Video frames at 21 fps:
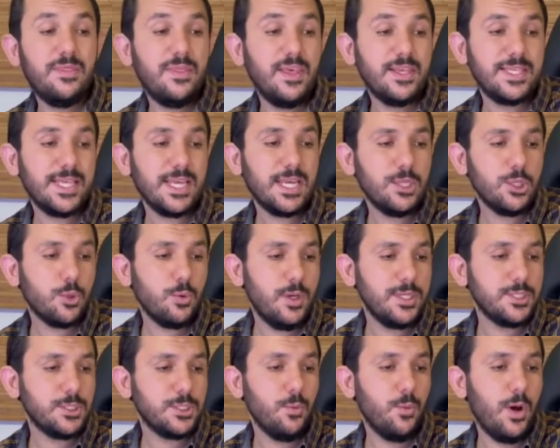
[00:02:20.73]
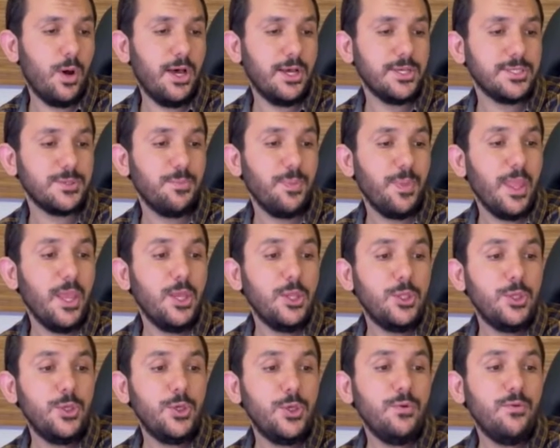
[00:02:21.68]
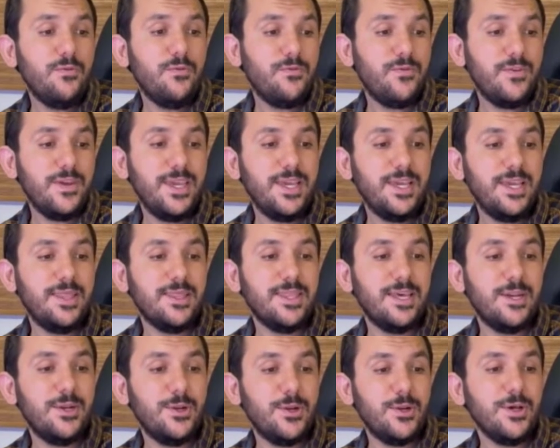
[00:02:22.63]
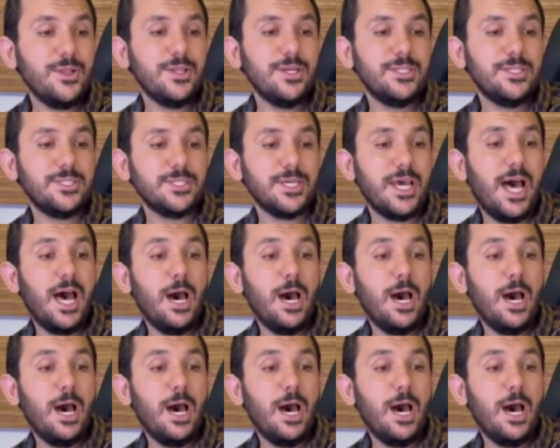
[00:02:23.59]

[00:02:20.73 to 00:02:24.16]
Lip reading: The second question was, do you feel the knowledge